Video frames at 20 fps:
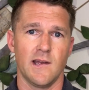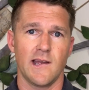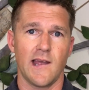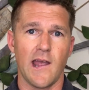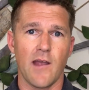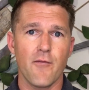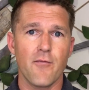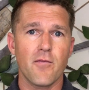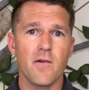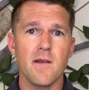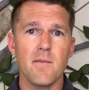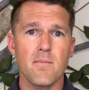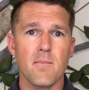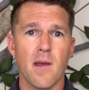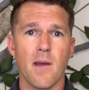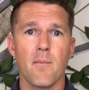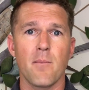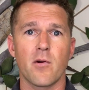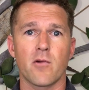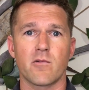Every
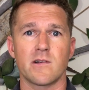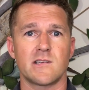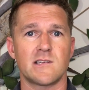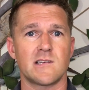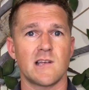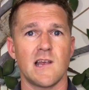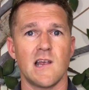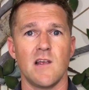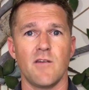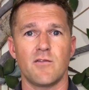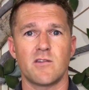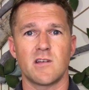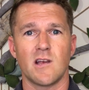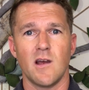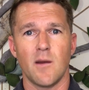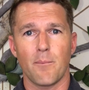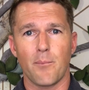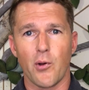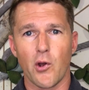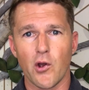member receives
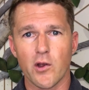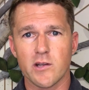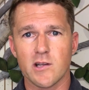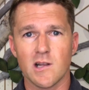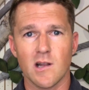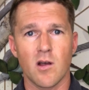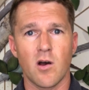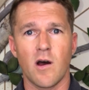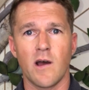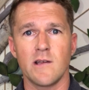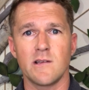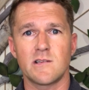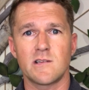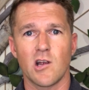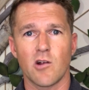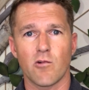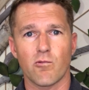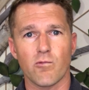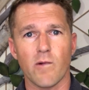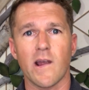personalized
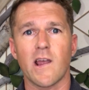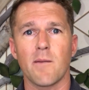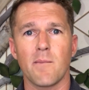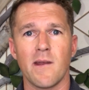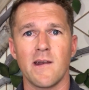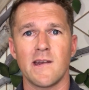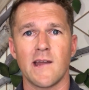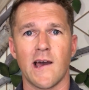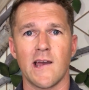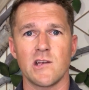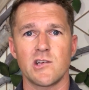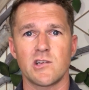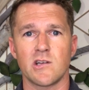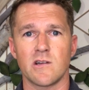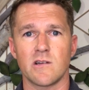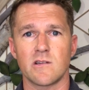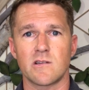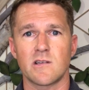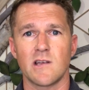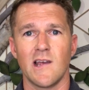
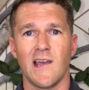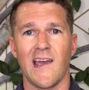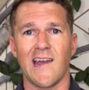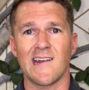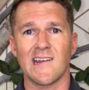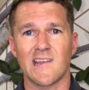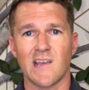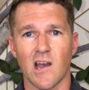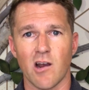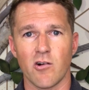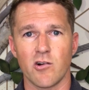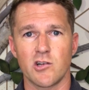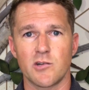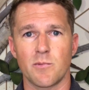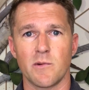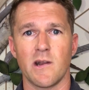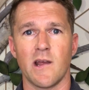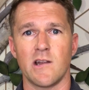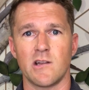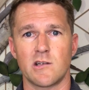recommendations and
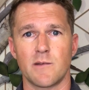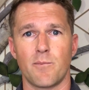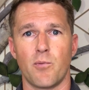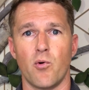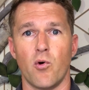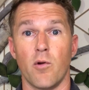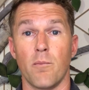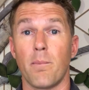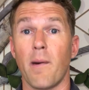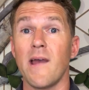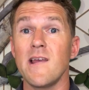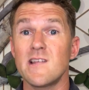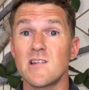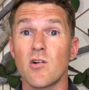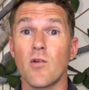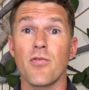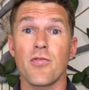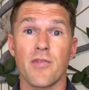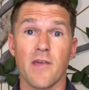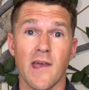encouragement and support based
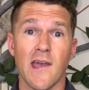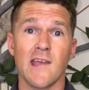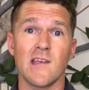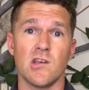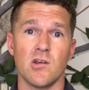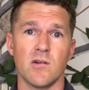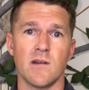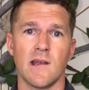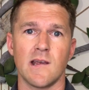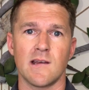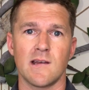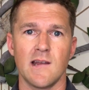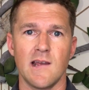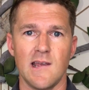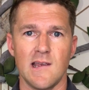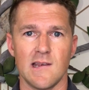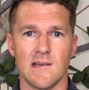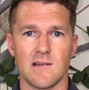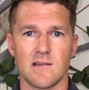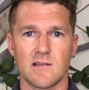on their unique
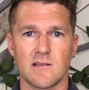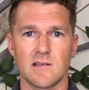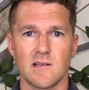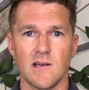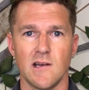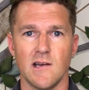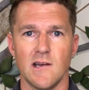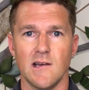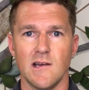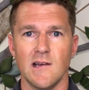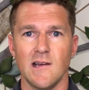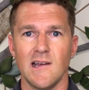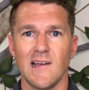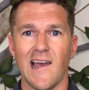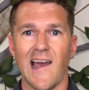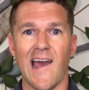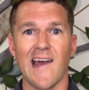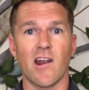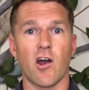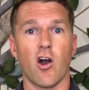needs.
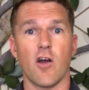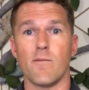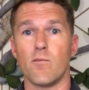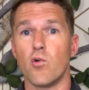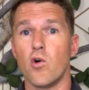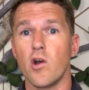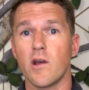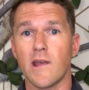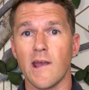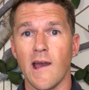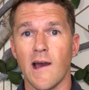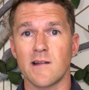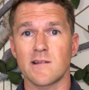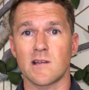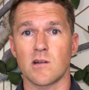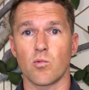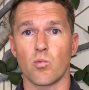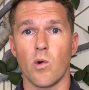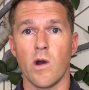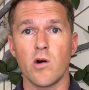At-home workouts
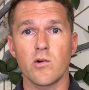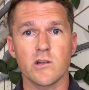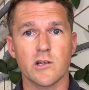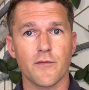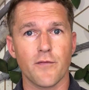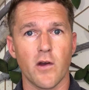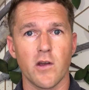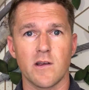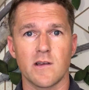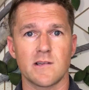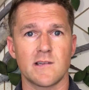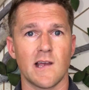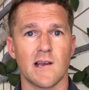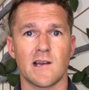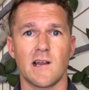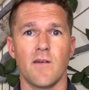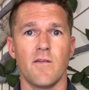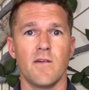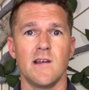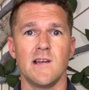and wellness-focused
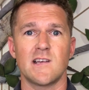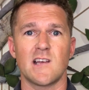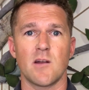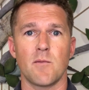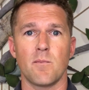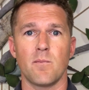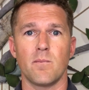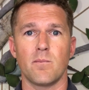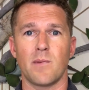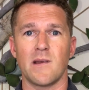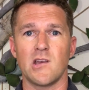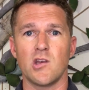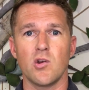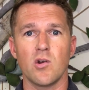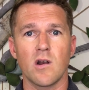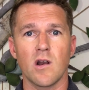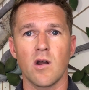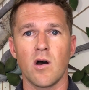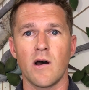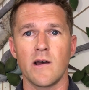activities can be
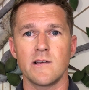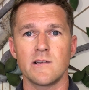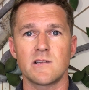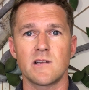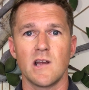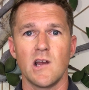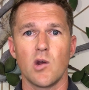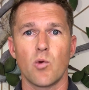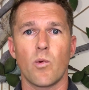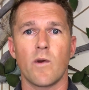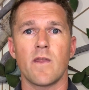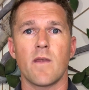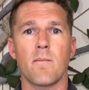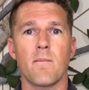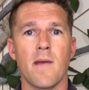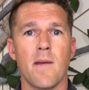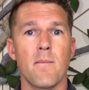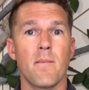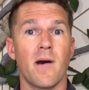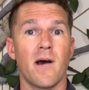utilized when the
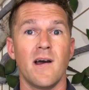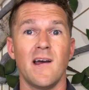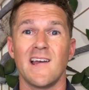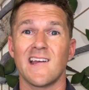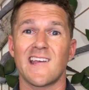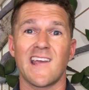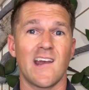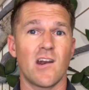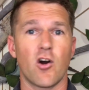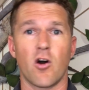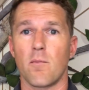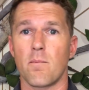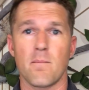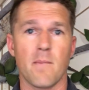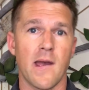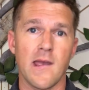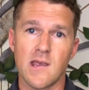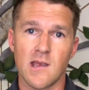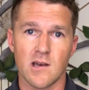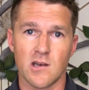member cannot
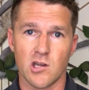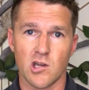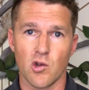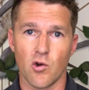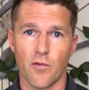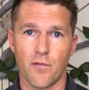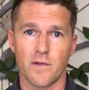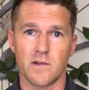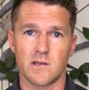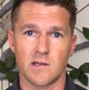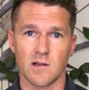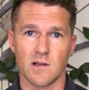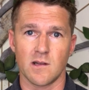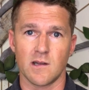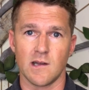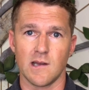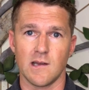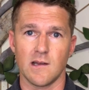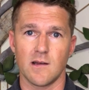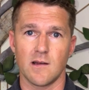make it to your
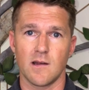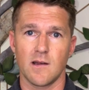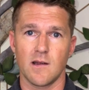facility.